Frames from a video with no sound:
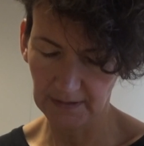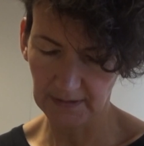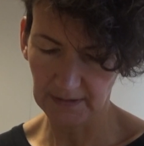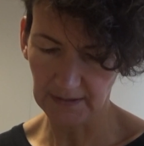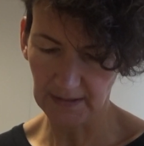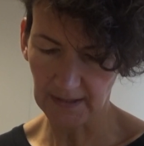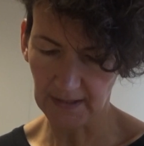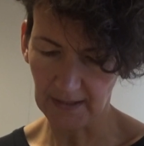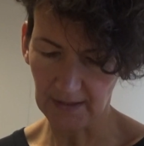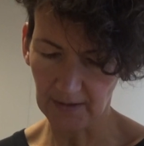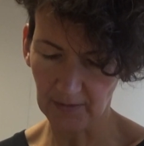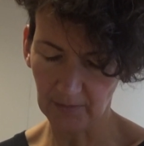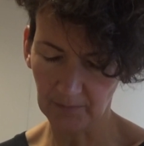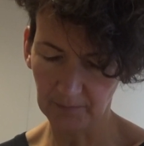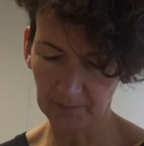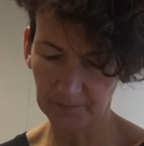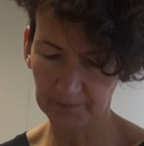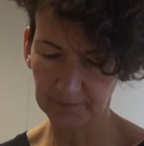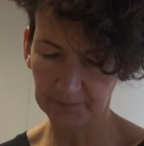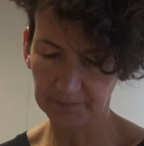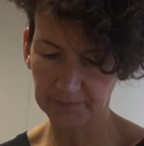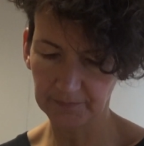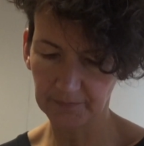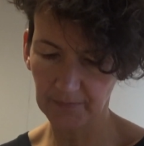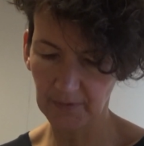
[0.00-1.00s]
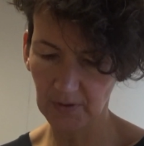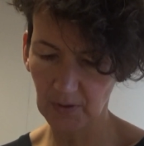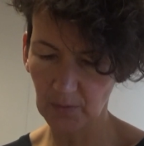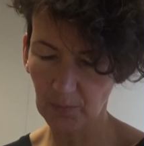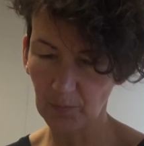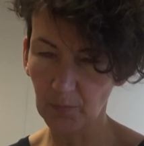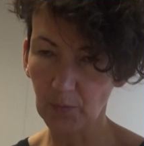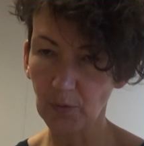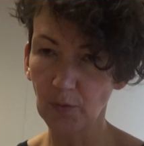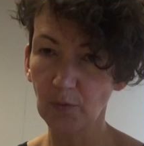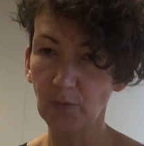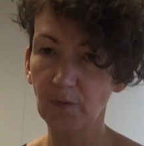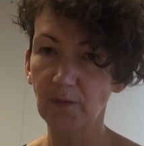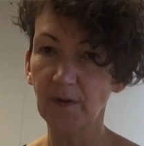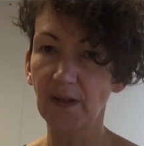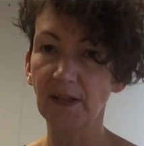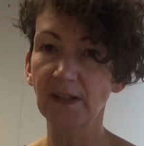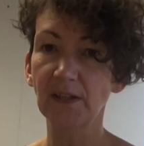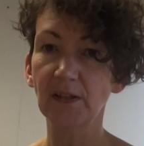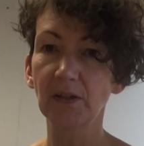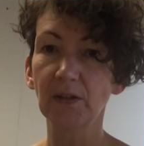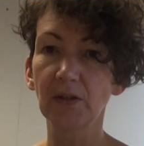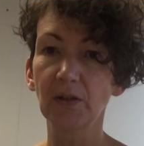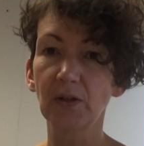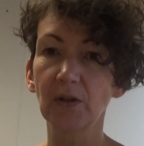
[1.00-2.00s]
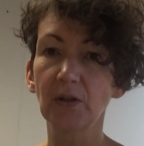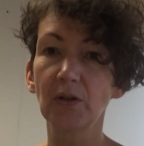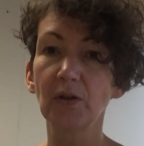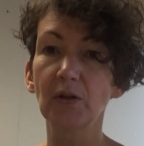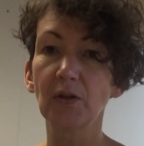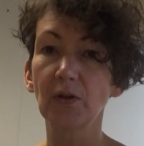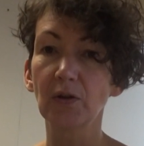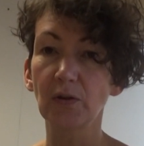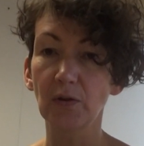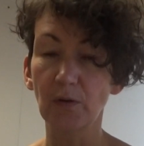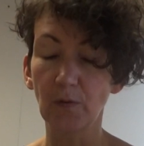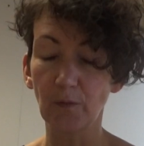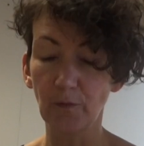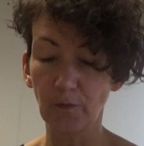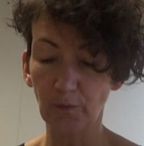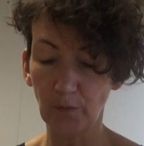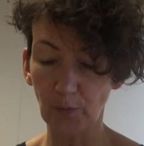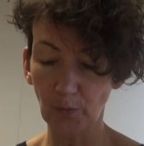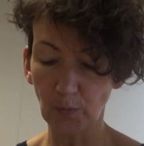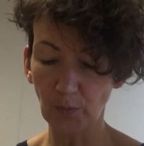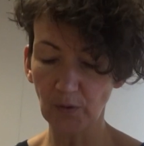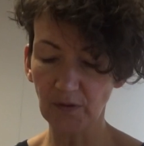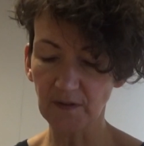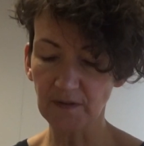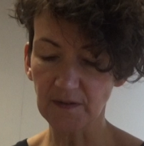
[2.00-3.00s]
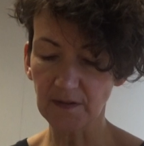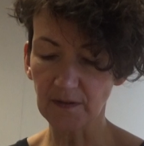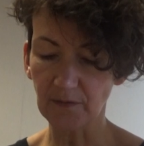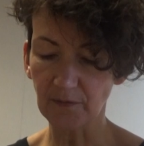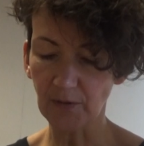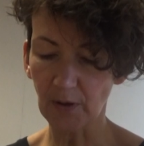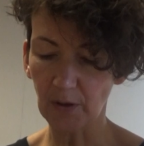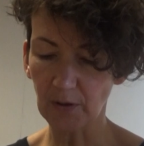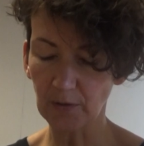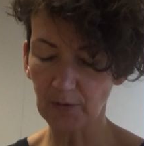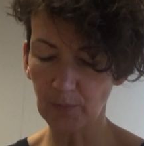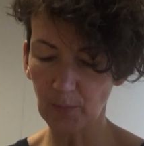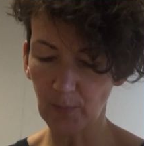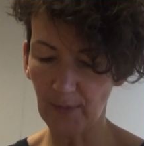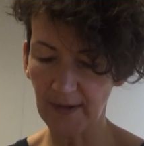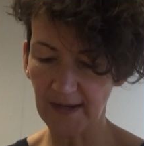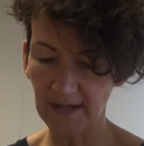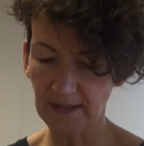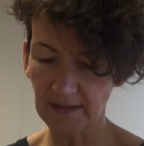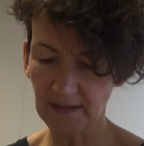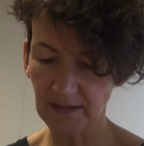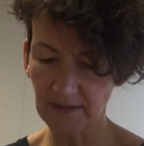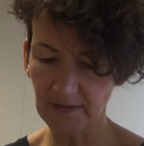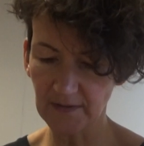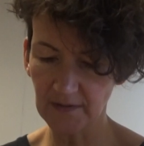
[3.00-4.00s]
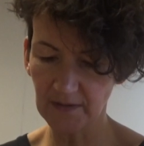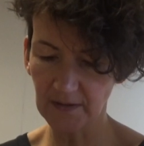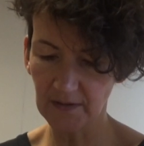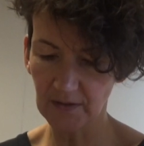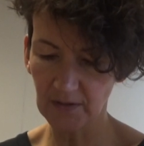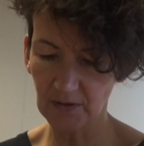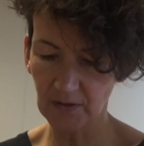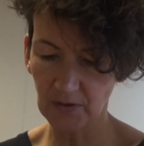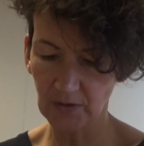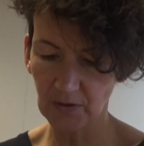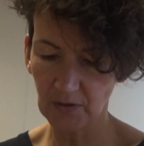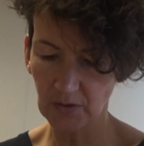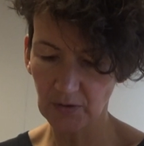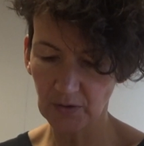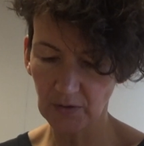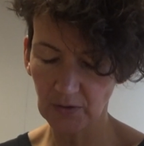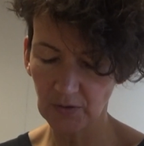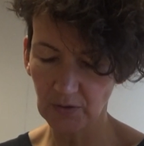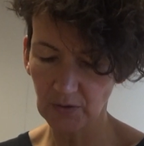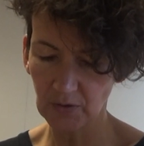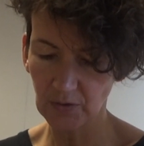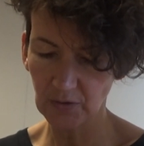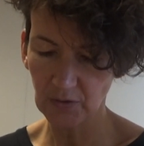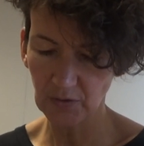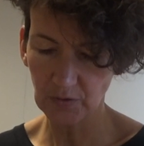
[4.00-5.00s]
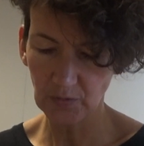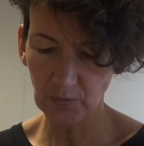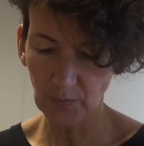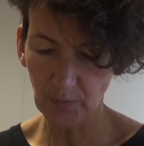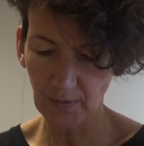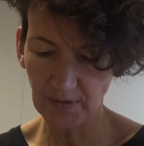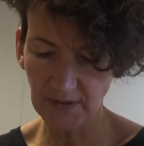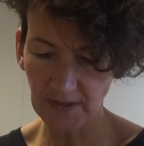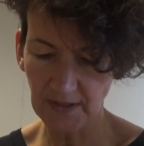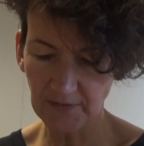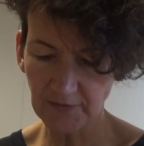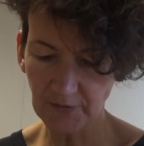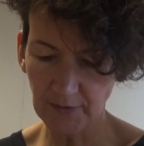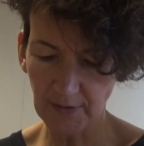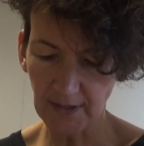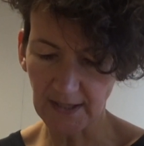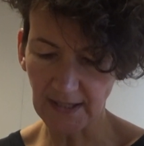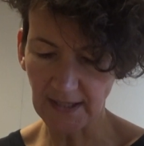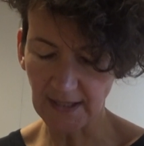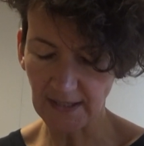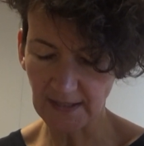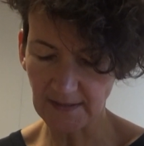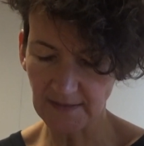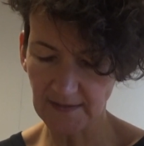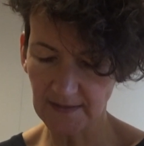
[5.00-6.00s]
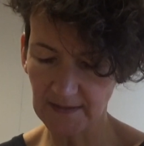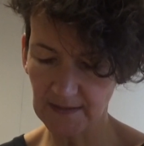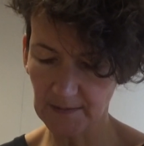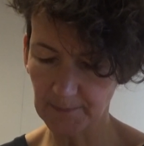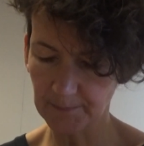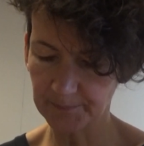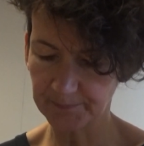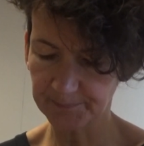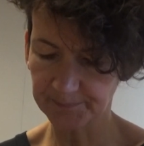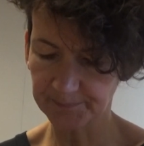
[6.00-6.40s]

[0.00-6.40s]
Now, moving the focus of our awareness to whatever it is